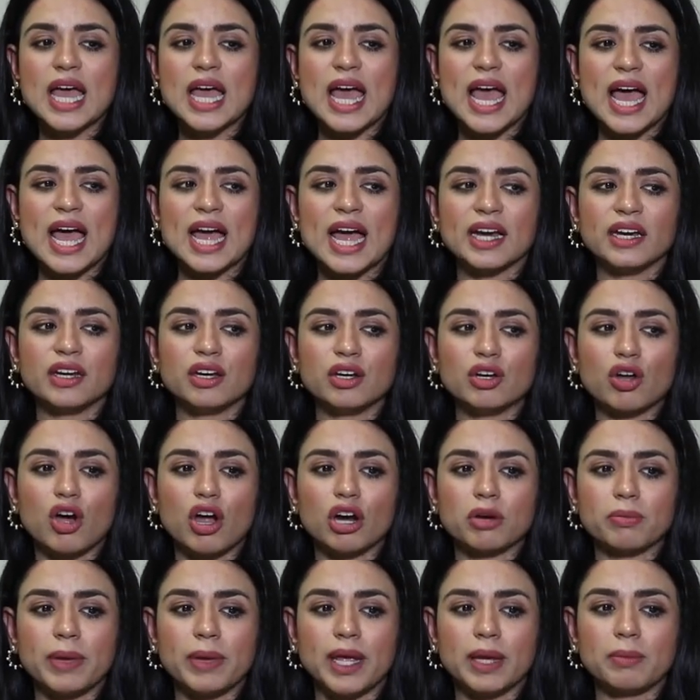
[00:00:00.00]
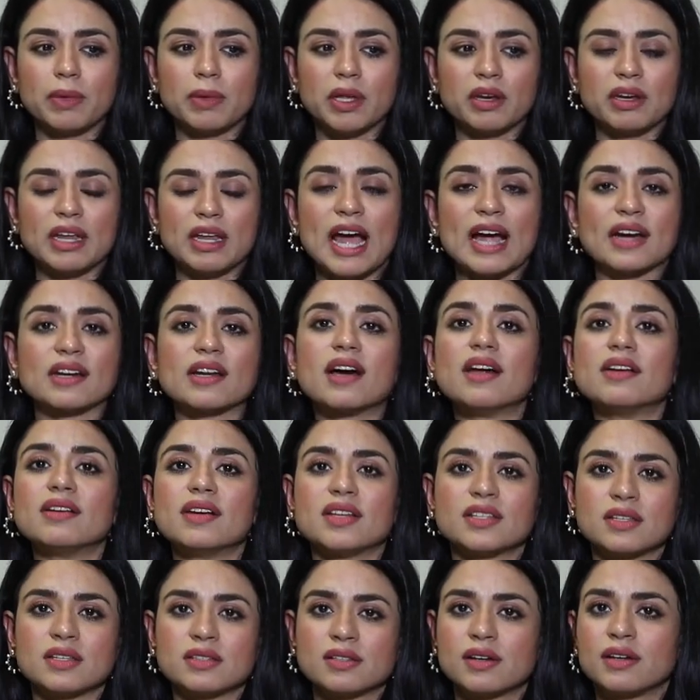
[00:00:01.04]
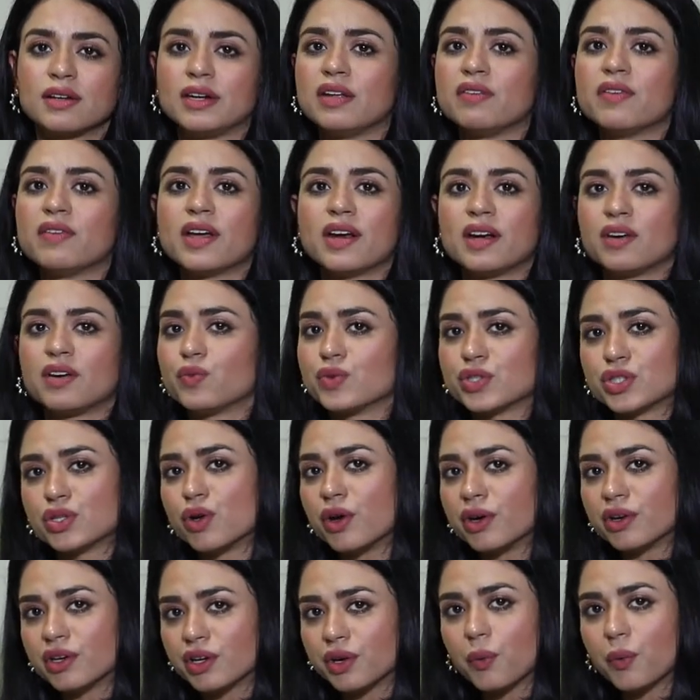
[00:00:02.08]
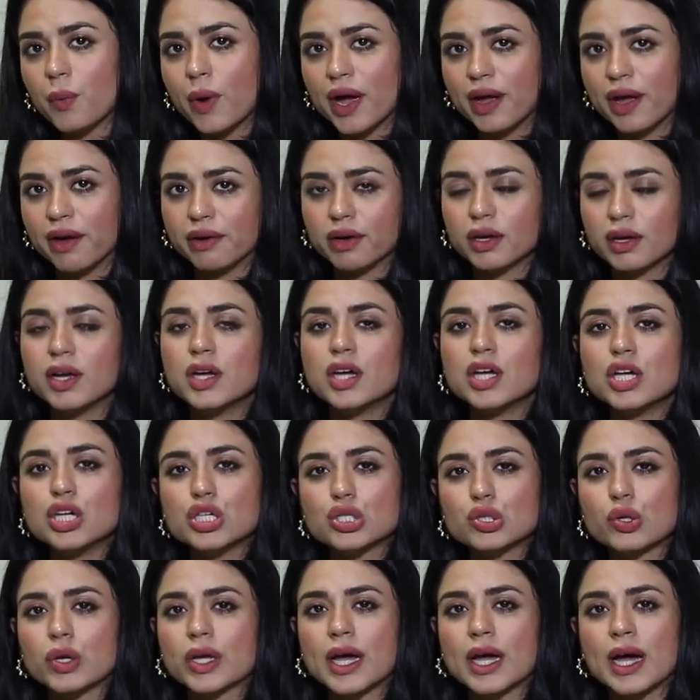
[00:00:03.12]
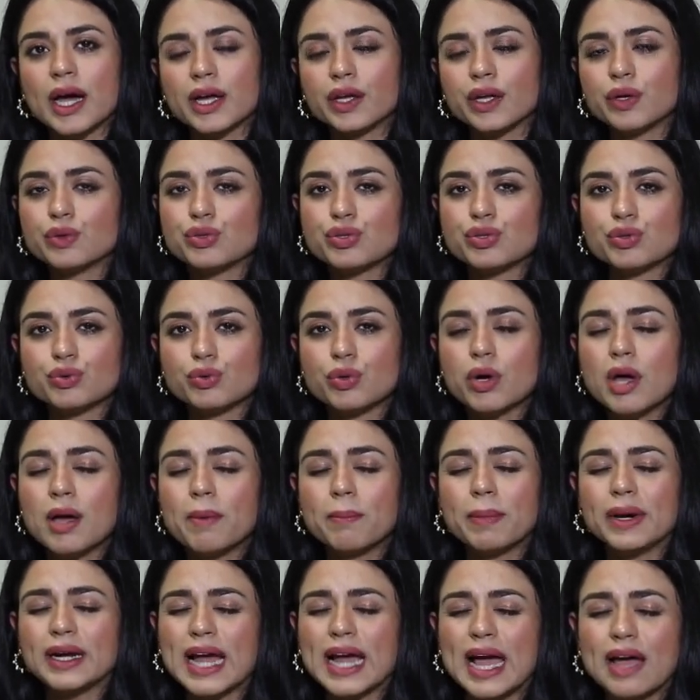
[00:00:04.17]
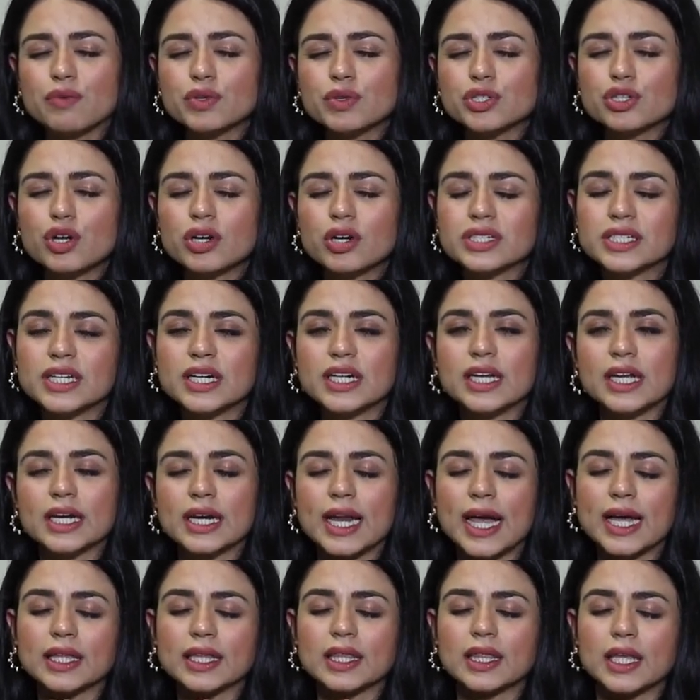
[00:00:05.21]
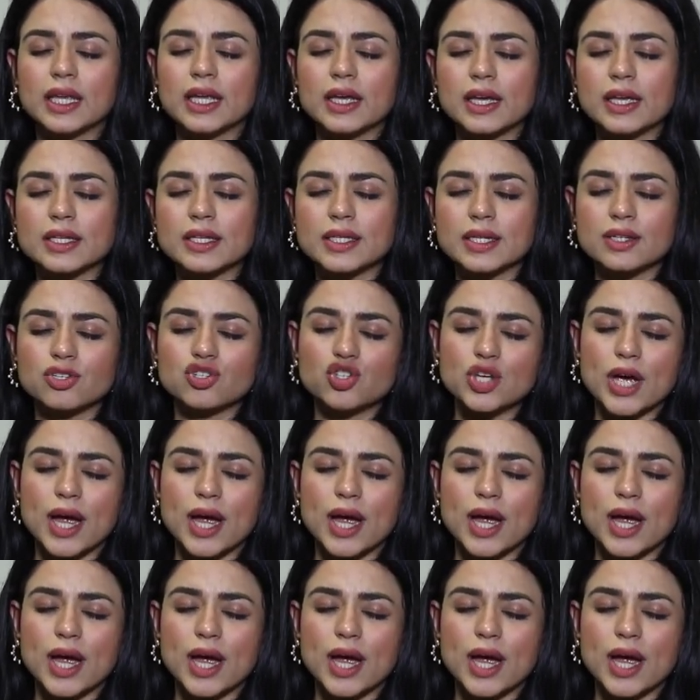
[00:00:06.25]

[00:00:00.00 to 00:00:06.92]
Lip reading: and not make me react unnecessarily where it was not required. So yeah, I used to. But I was not sitting like this and